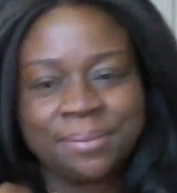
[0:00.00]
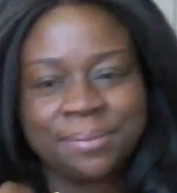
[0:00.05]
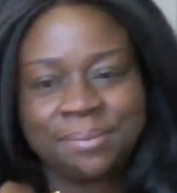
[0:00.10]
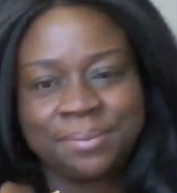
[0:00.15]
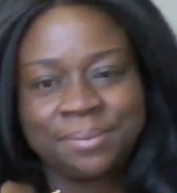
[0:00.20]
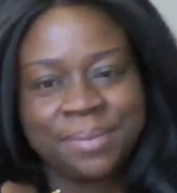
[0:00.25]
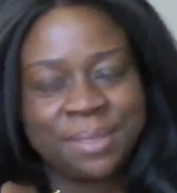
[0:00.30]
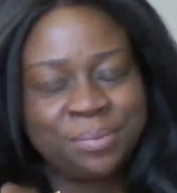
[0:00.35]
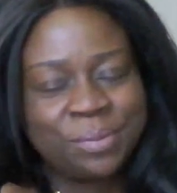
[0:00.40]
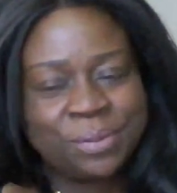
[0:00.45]

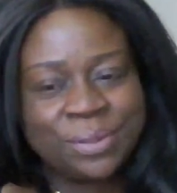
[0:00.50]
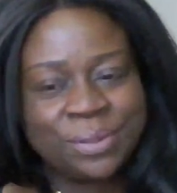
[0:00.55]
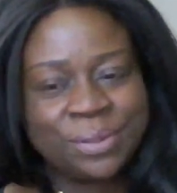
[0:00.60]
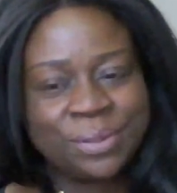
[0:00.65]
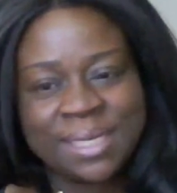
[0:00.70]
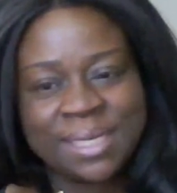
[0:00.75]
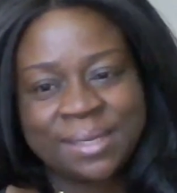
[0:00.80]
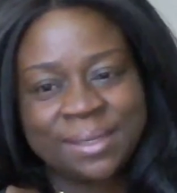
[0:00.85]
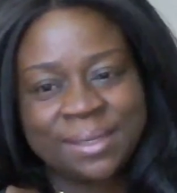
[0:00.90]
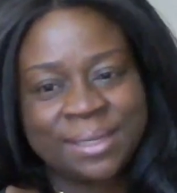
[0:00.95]
People say
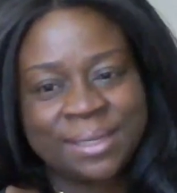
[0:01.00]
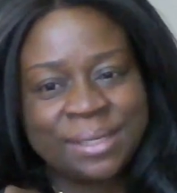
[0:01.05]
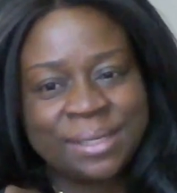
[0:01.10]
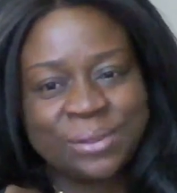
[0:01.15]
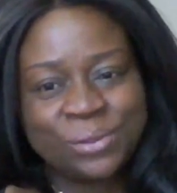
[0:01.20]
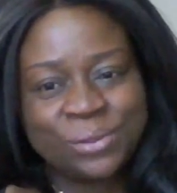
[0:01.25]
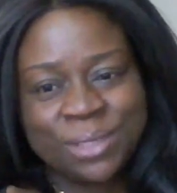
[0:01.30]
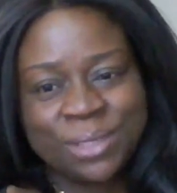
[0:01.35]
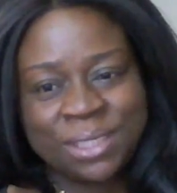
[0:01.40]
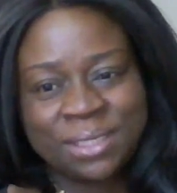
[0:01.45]
things
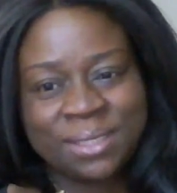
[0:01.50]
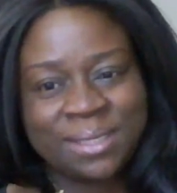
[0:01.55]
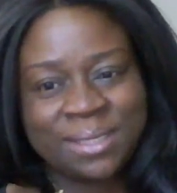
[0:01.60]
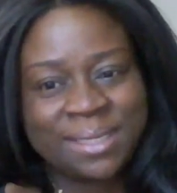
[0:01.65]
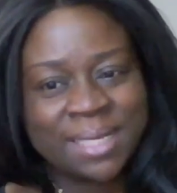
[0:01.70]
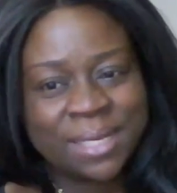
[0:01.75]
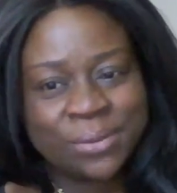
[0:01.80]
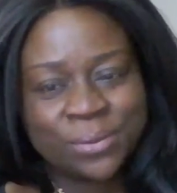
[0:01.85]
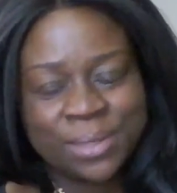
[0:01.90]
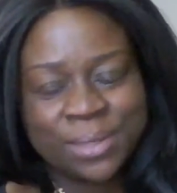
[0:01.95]
which stay
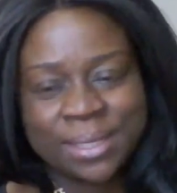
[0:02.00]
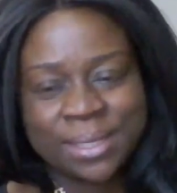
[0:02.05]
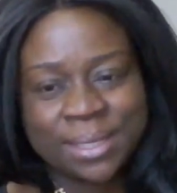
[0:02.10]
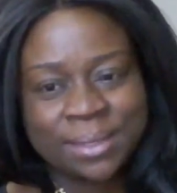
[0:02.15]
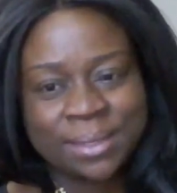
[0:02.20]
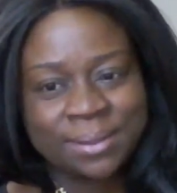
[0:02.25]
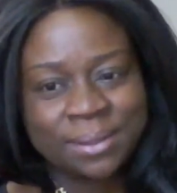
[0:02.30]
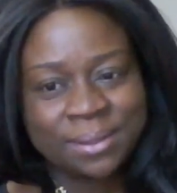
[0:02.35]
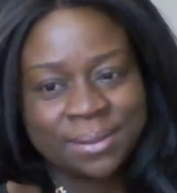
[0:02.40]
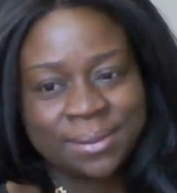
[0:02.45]
with
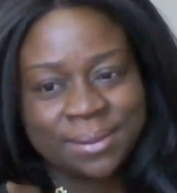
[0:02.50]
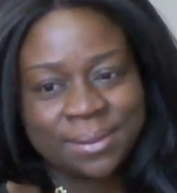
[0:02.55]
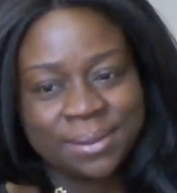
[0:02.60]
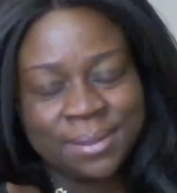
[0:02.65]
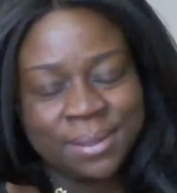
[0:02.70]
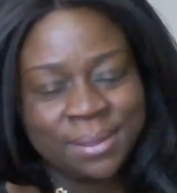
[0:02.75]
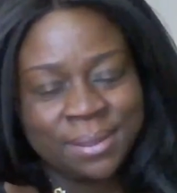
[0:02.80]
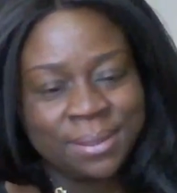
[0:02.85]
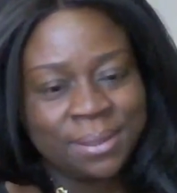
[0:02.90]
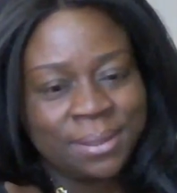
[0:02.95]
us.
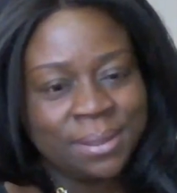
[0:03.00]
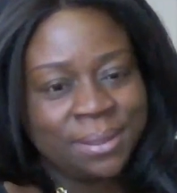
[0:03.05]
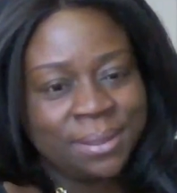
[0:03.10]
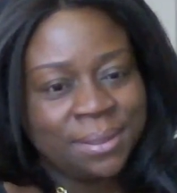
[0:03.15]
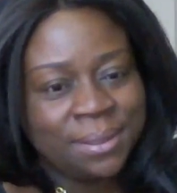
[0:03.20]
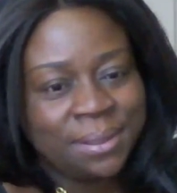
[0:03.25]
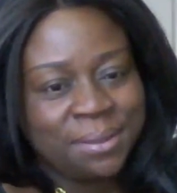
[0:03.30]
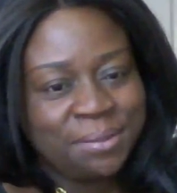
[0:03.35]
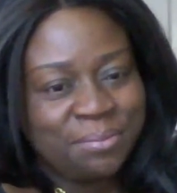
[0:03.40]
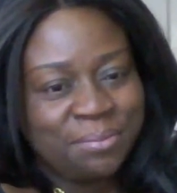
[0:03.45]

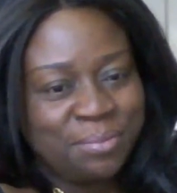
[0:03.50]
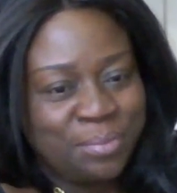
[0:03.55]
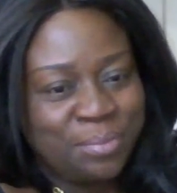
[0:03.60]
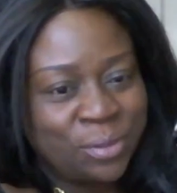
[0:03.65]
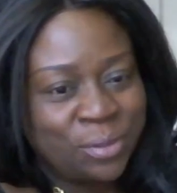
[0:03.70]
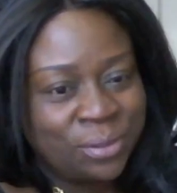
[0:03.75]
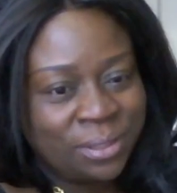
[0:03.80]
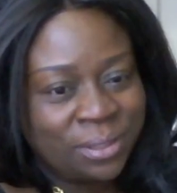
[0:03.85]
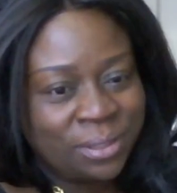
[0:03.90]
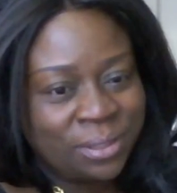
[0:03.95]

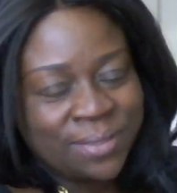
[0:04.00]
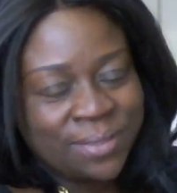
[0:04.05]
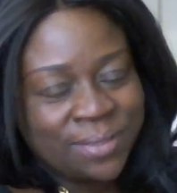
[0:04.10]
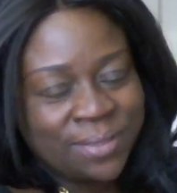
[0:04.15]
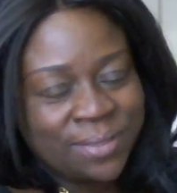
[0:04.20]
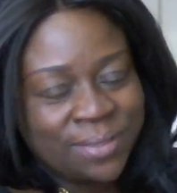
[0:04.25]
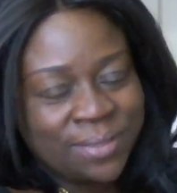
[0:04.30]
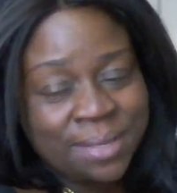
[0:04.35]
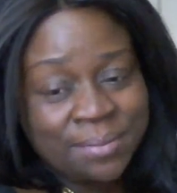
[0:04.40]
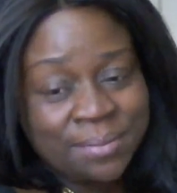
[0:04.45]
Most of the
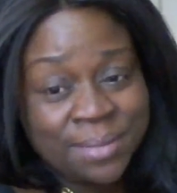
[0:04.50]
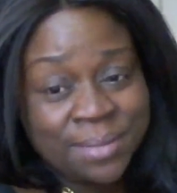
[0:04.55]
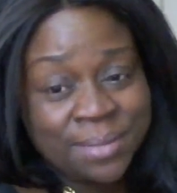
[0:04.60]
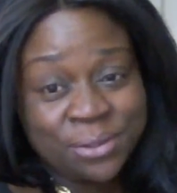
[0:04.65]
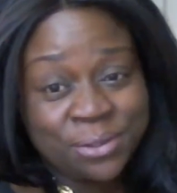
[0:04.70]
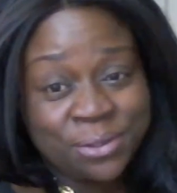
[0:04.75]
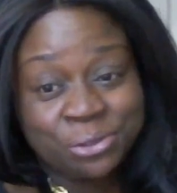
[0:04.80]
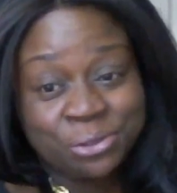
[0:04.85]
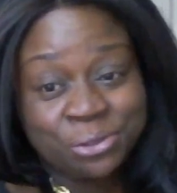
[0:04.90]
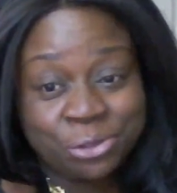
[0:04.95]
time, they're
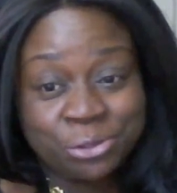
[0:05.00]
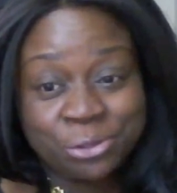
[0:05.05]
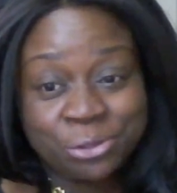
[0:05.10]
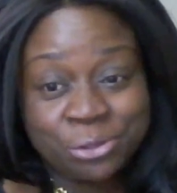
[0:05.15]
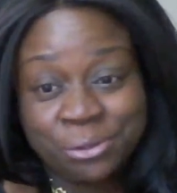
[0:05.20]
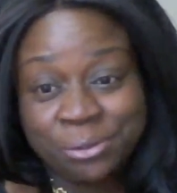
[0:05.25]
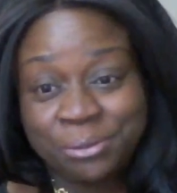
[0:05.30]
not true.